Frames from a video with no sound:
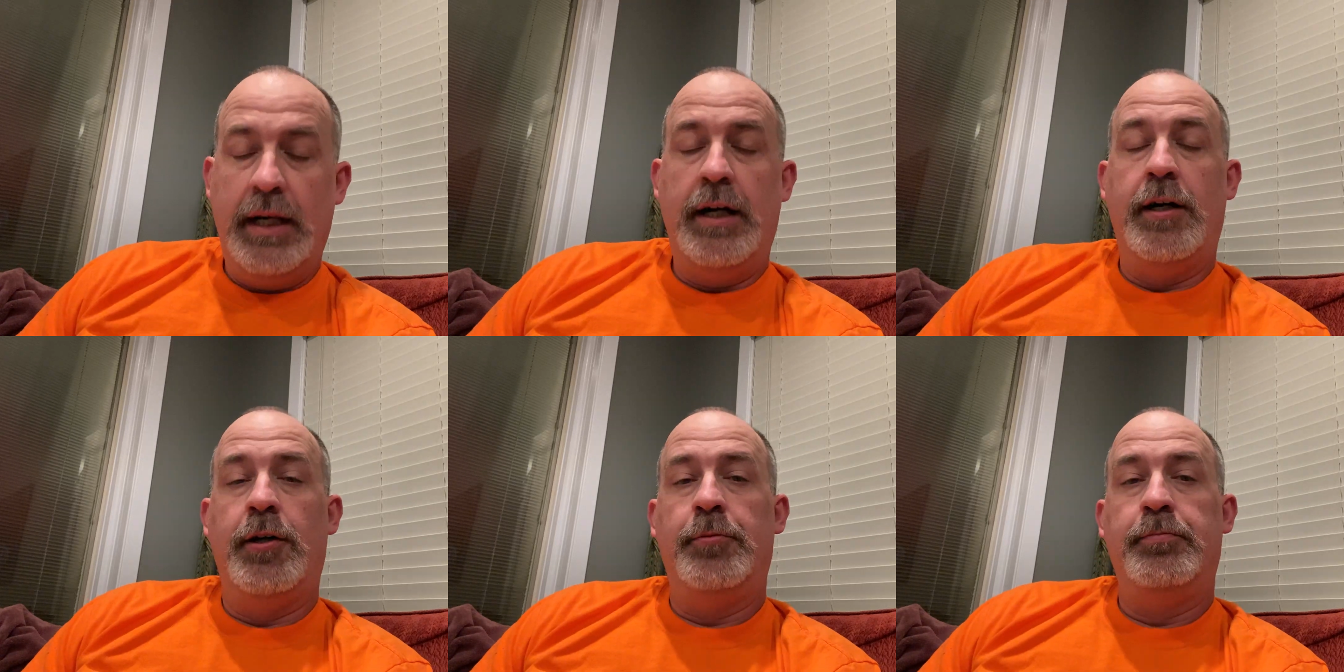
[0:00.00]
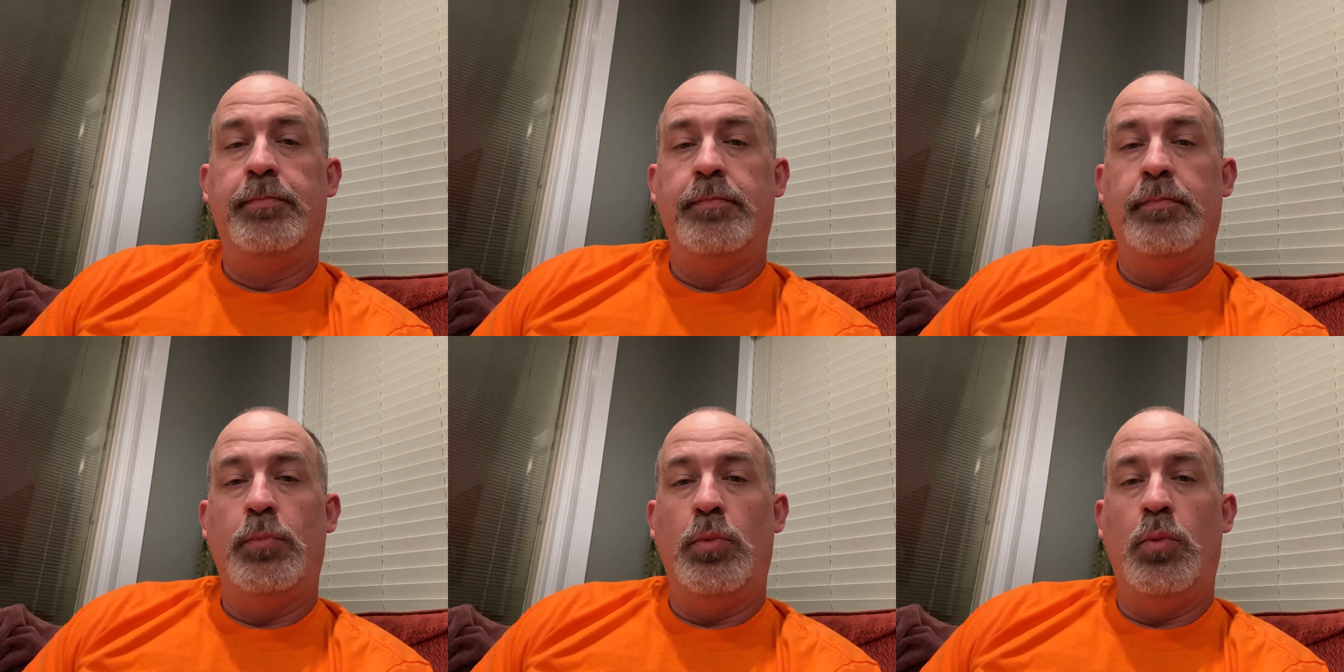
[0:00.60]
Um,
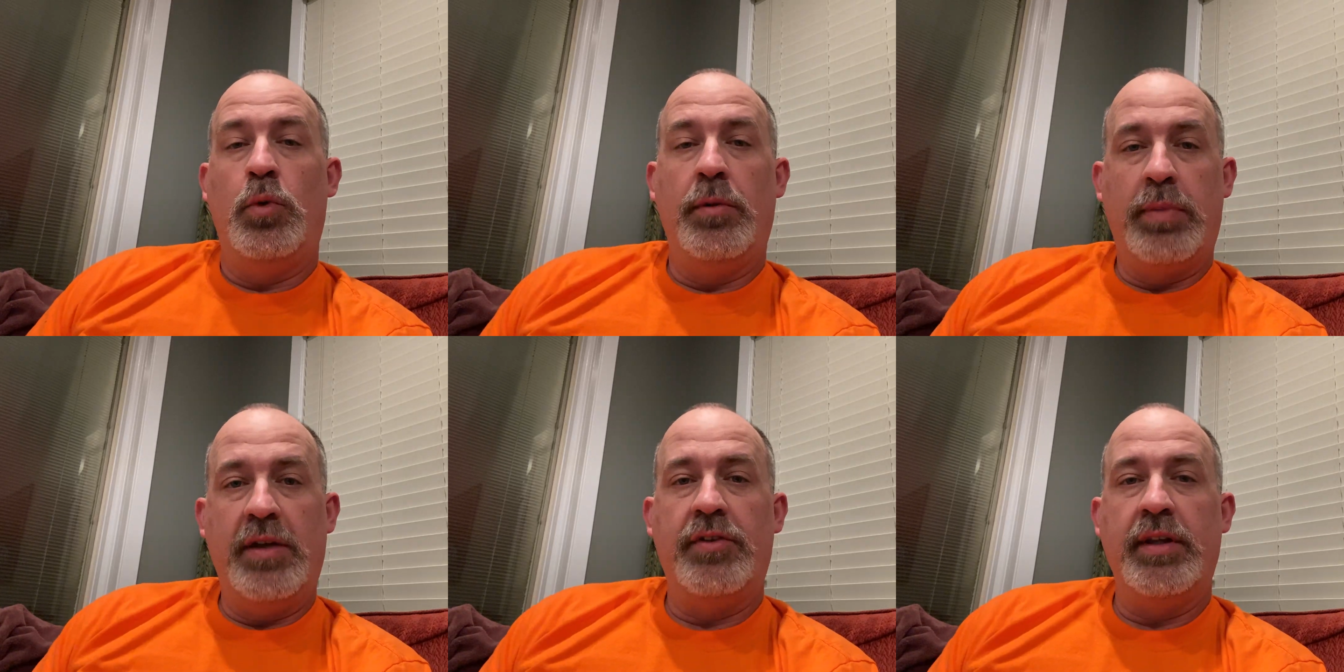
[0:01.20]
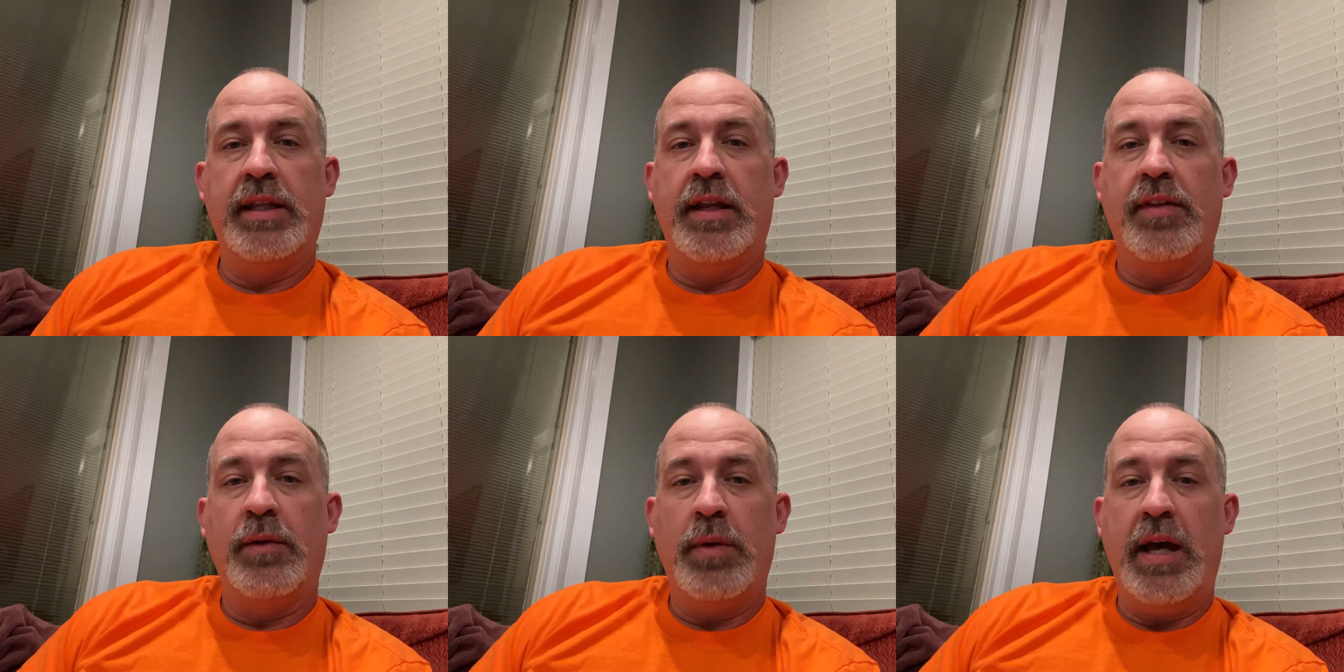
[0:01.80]
one blessing that I
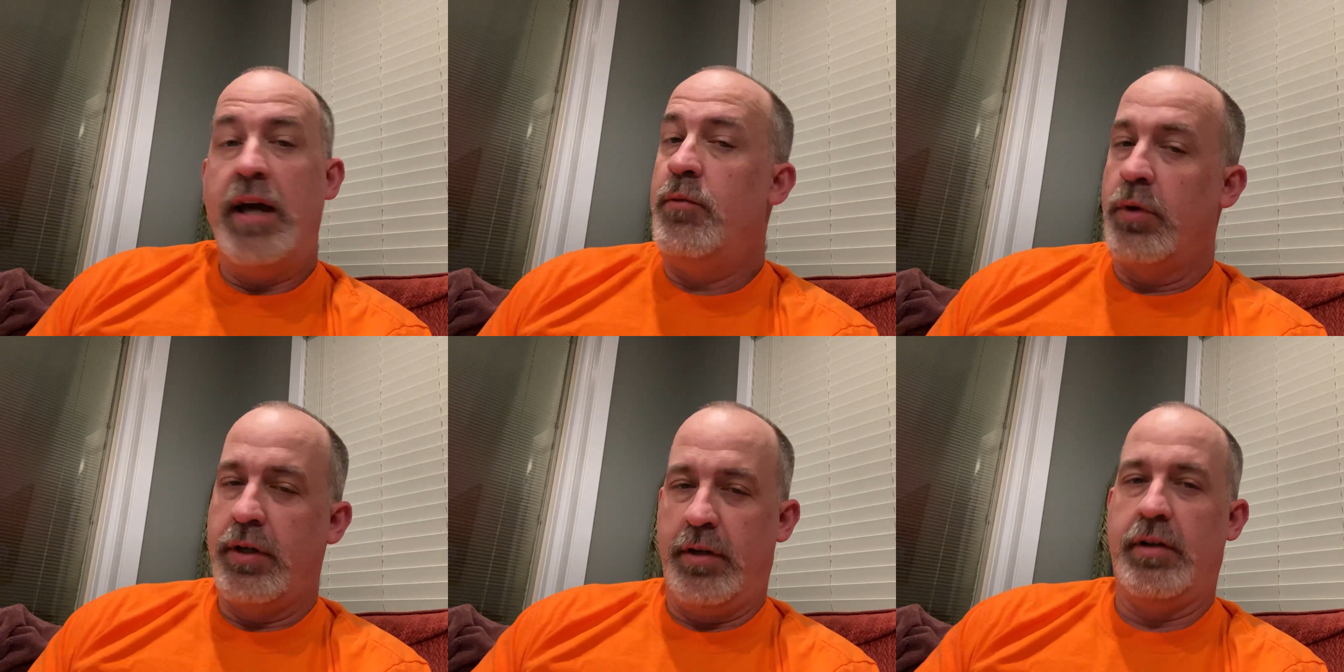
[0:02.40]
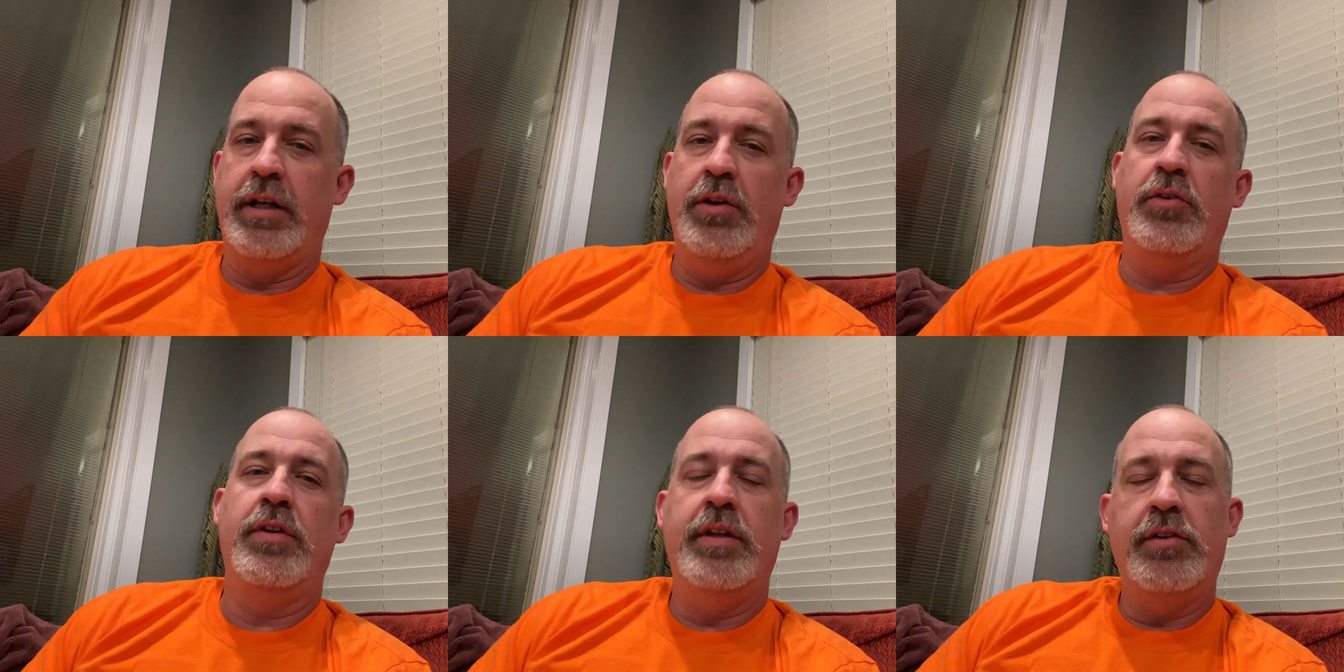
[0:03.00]
think we have, we're currently
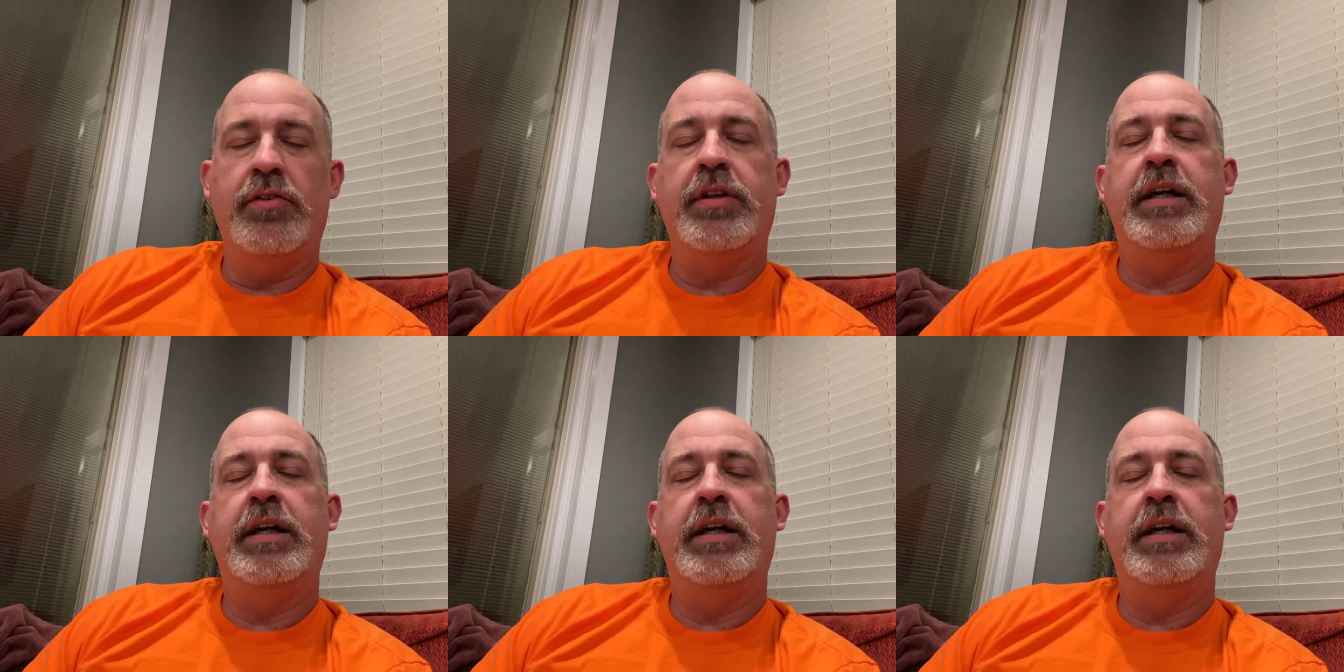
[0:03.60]
using this,